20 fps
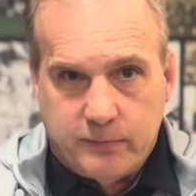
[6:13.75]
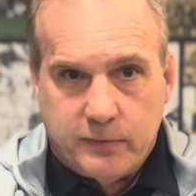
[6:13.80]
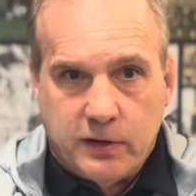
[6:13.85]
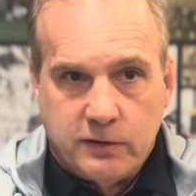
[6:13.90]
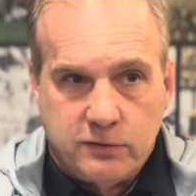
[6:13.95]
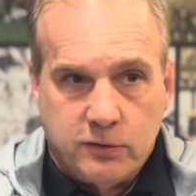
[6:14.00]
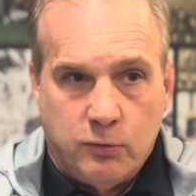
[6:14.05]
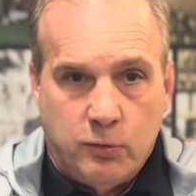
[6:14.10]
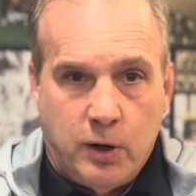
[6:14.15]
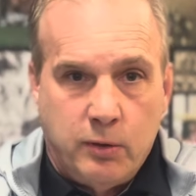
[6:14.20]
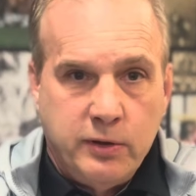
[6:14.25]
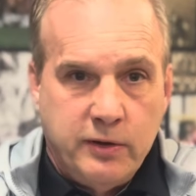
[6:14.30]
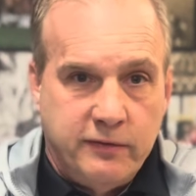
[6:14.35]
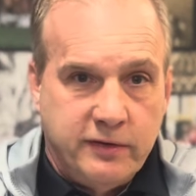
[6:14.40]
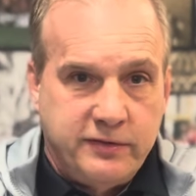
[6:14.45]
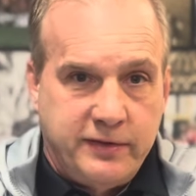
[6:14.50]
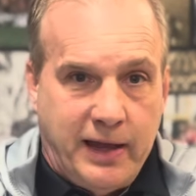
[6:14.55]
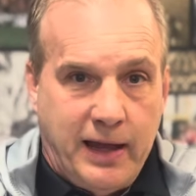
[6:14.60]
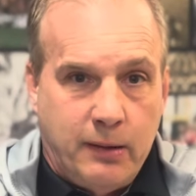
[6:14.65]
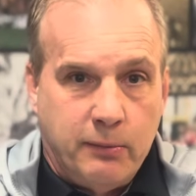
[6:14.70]
So what we've
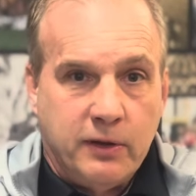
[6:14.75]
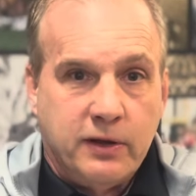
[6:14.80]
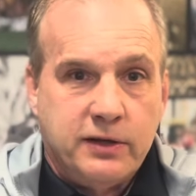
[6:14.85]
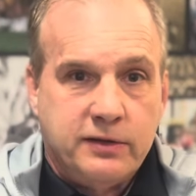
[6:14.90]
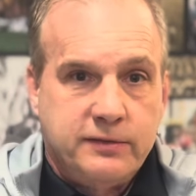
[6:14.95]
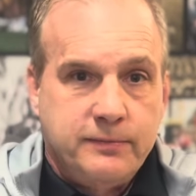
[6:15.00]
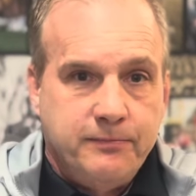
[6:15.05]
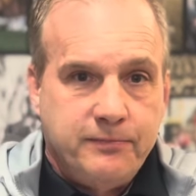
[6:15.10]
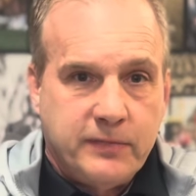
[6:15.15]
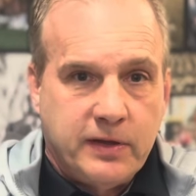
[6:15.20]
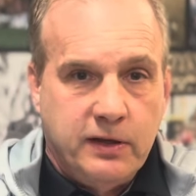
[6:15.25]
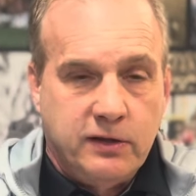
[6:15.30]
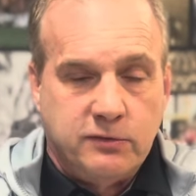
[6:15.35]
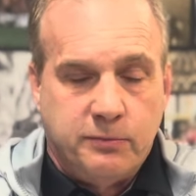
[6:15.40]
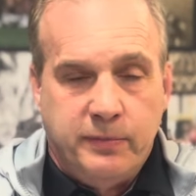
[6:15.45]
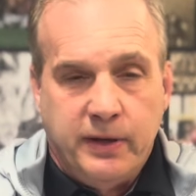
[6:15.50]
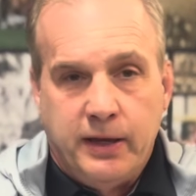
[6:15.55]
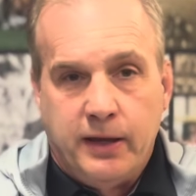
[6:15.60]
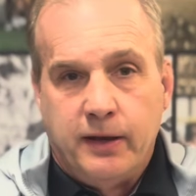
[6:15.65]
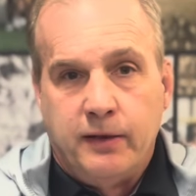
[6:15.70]
established has
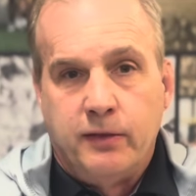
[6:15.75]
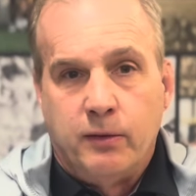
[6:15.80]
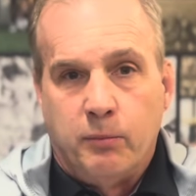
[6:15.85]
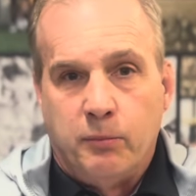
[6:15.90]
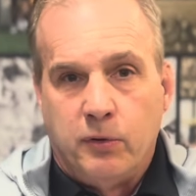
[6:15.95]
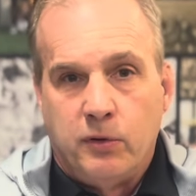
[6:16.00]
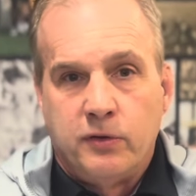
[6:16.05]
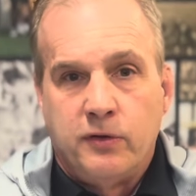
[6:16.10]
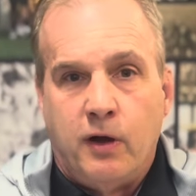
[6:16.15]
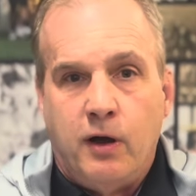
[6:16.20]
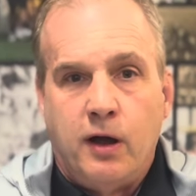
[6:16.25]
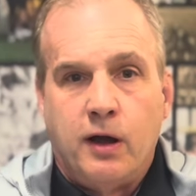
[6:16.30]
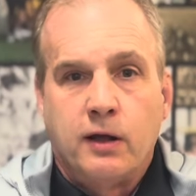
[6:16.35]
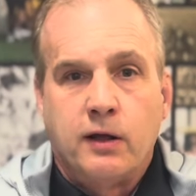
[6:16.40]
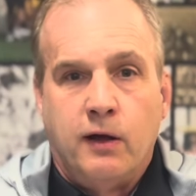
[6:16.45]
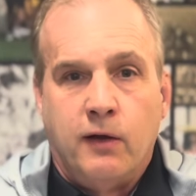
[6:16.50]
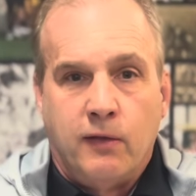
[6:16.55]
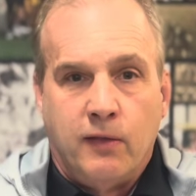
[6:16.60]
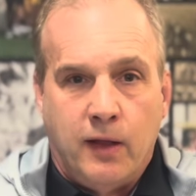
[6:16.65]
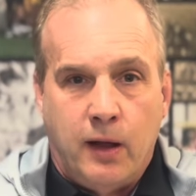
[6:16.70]
been the
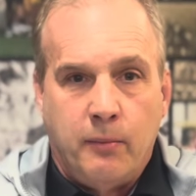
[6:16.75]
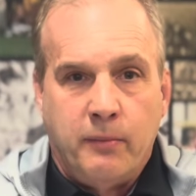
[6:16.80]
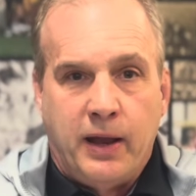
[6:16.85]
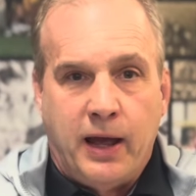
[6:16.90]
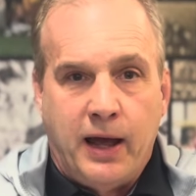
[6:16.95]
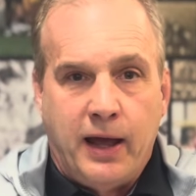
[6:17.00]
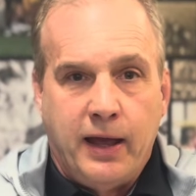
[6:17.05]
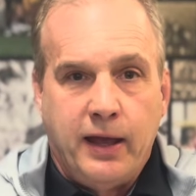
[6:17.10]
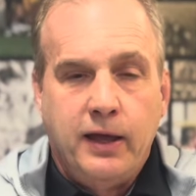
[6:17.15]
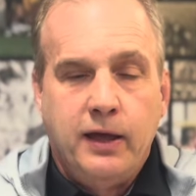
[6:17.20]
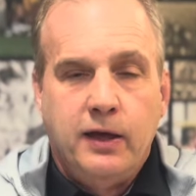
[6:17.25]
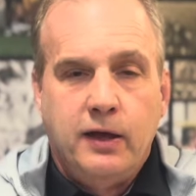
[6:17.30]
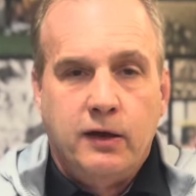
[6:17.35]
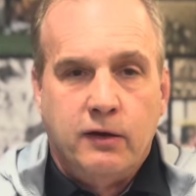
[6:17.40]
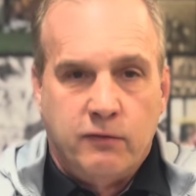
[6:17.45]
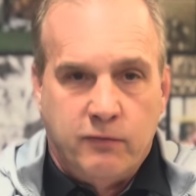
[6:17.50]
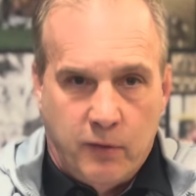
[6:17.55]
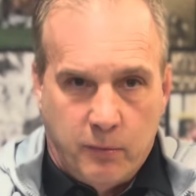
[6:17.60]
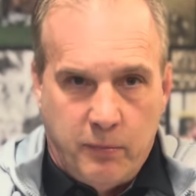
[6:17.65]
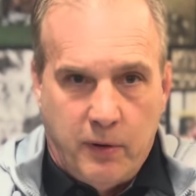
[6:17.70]
Bulldog Alumni
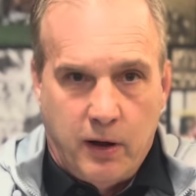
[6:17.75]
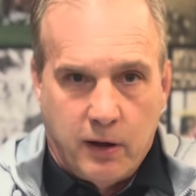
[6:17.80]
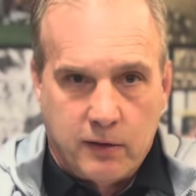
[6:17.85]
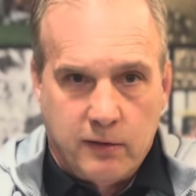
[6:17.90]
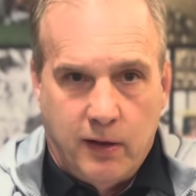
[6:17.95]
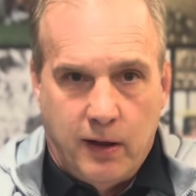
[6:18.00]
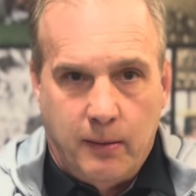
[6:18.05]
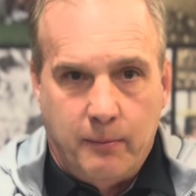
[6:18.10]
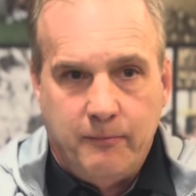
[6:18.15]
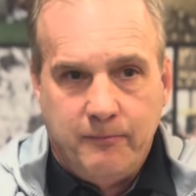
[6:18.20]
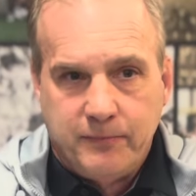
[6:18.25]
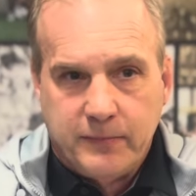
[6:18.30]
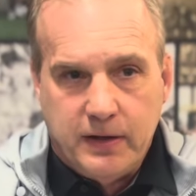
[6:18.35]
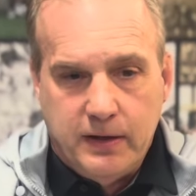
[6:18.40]
Football Club.